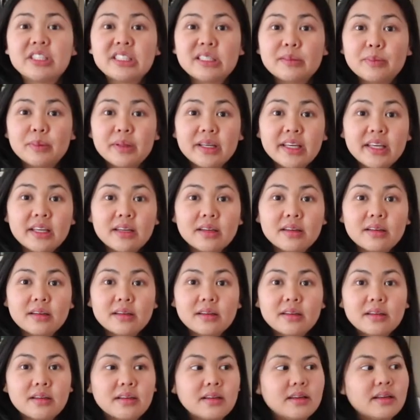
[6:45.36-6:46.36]
Split,
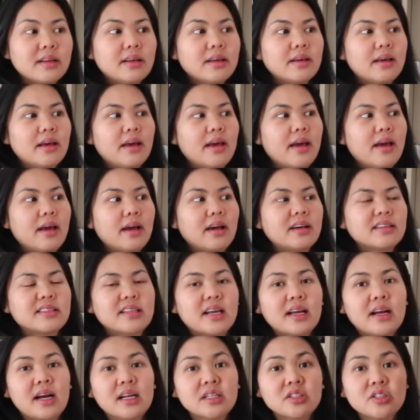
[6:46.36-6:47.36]
because
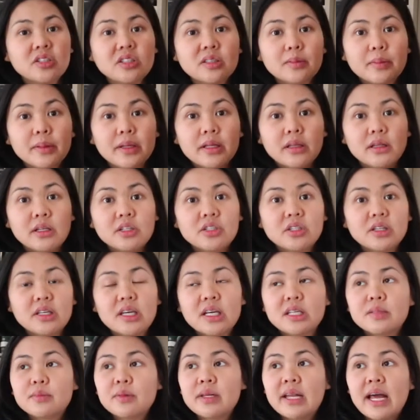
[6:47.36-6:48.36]
like Country Split literally
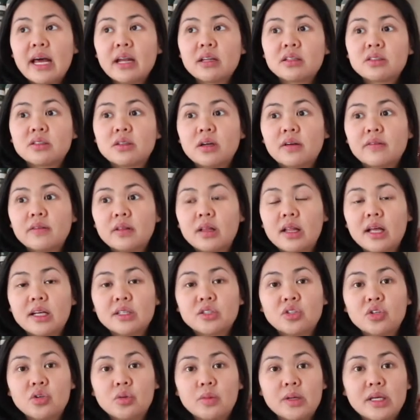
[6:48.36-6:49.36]
has been out of stock for the
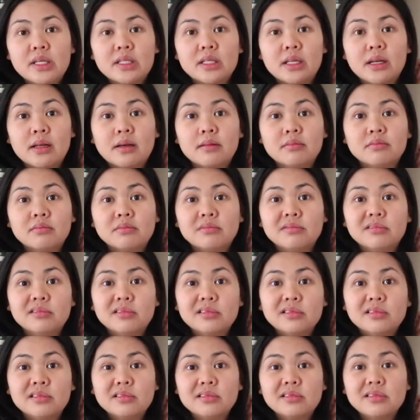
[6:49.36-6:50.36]
last two weeks and I'm
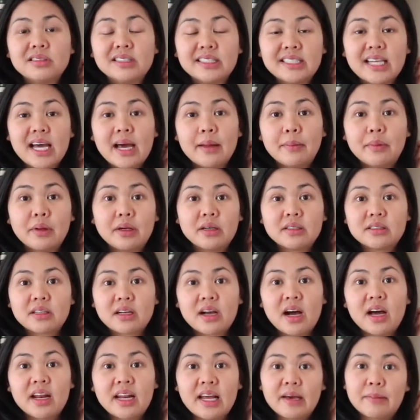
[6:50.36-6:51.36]
sad because I
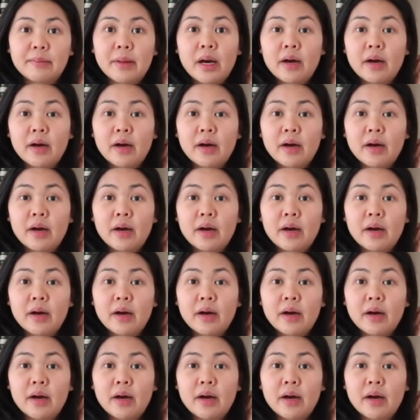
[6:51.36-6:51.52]
can't have my